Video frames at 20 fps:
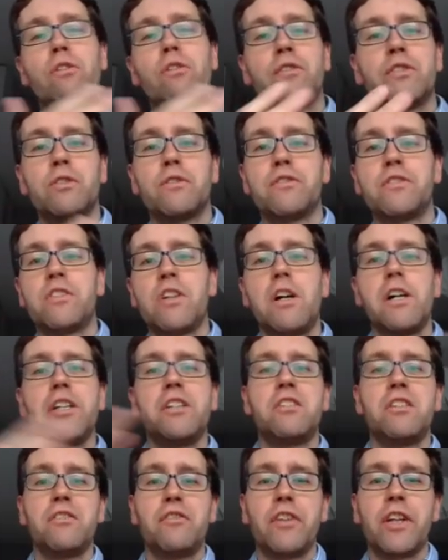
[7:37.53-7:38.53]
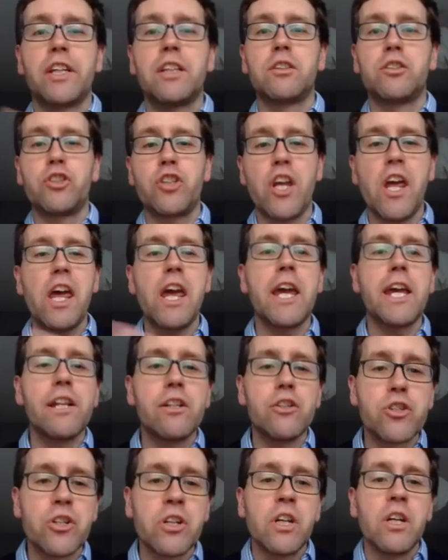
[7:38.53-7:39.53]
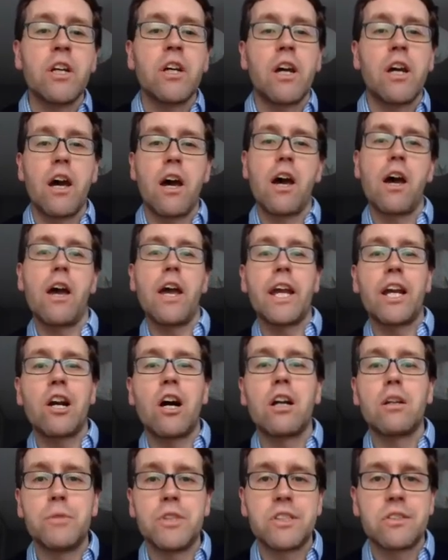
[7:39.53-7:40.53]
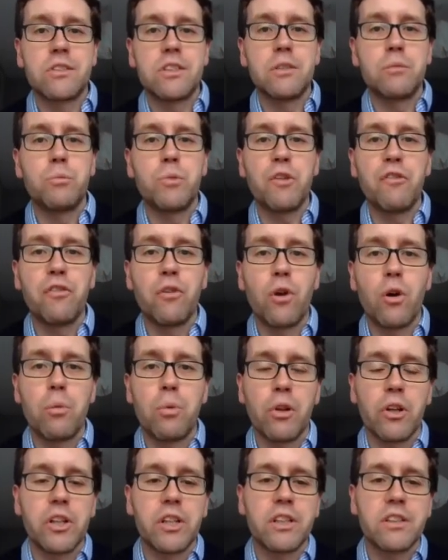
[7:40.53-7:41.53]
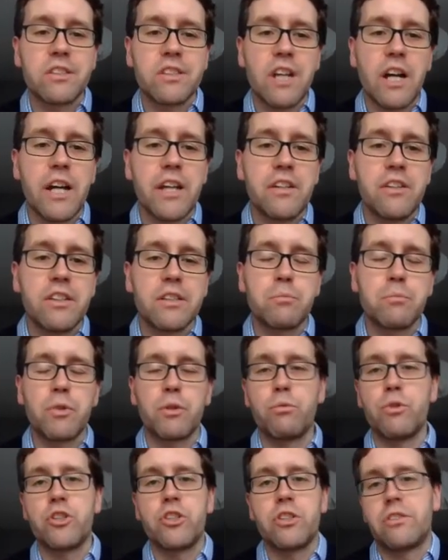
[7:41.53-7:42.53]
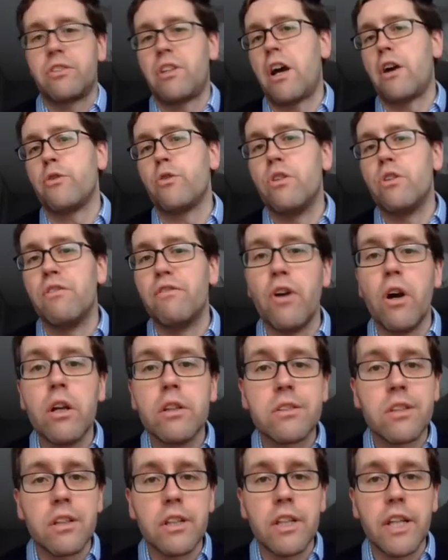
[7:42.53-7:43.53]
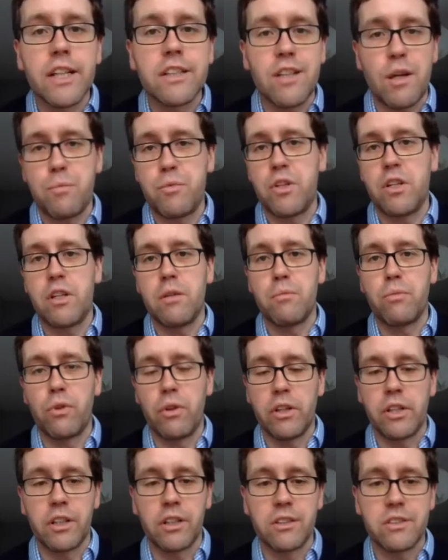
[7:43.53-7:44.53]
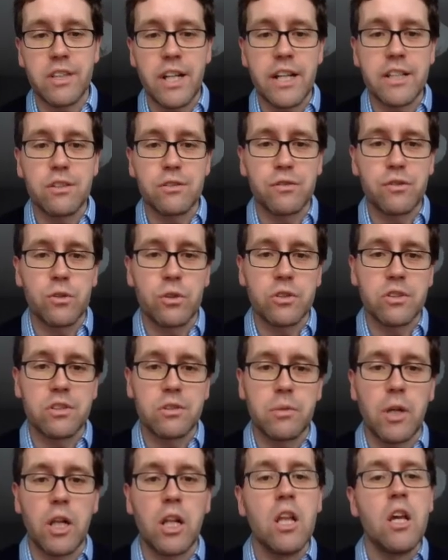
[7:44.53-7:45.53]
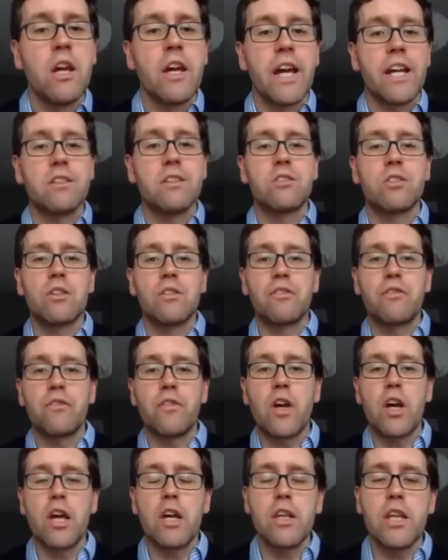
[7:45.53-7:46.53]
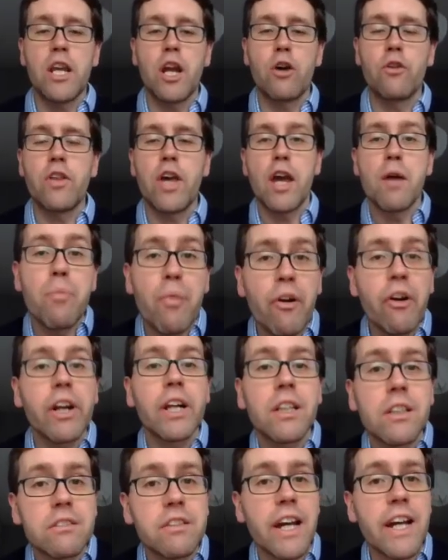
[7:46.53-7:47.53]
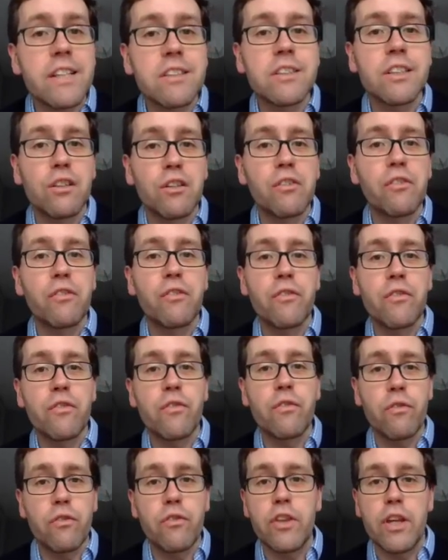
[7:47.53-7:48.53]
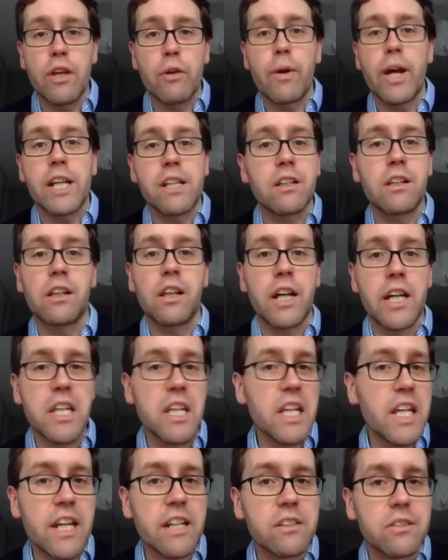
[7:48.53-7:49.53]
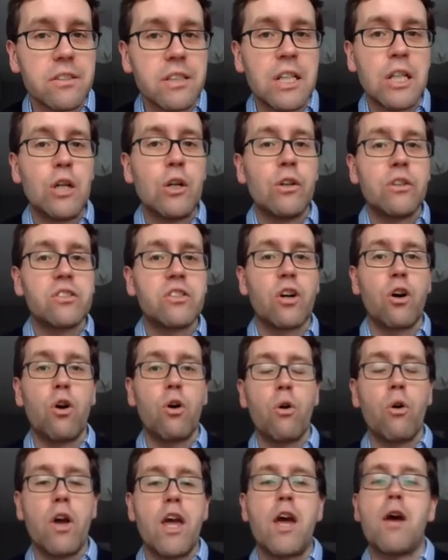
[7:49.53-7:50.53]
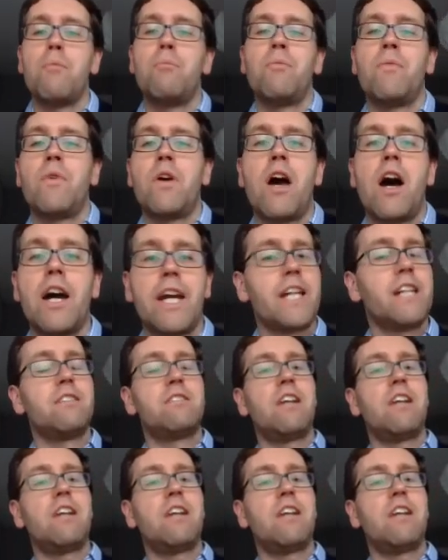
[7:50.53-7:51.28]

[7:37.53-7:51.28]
of sort of scientific change, economists did before political scientists, but which is now universally accepted in political science, of course, as well, is sort of, the empirical testing of theoretical ideas. So I can